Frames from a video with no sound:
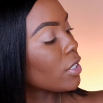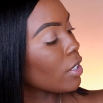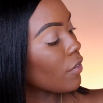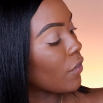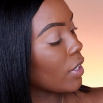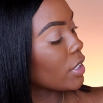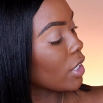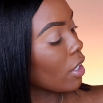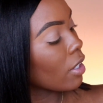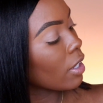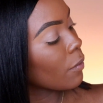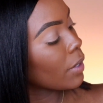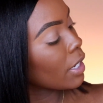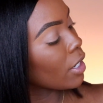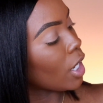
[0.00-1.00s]
So the first color I
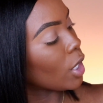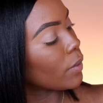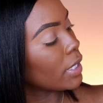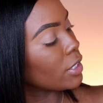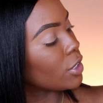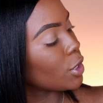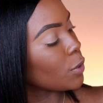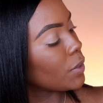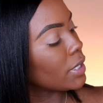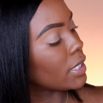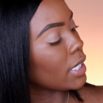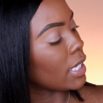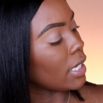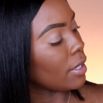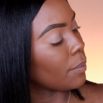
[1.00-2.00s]
want to go into is
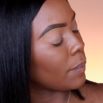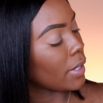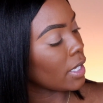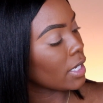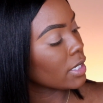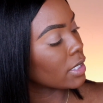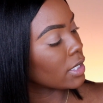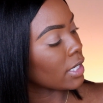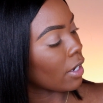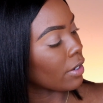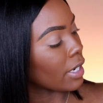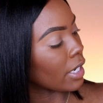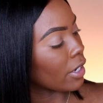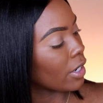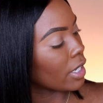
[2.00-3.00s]
Epress
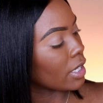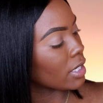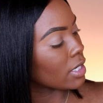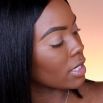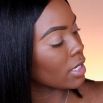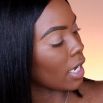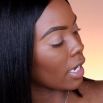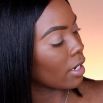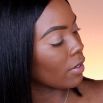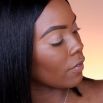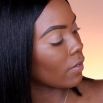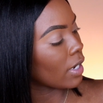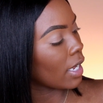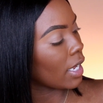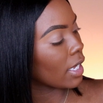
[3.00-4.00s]
down here, and this is kind of
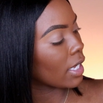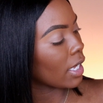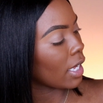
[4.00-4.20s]
like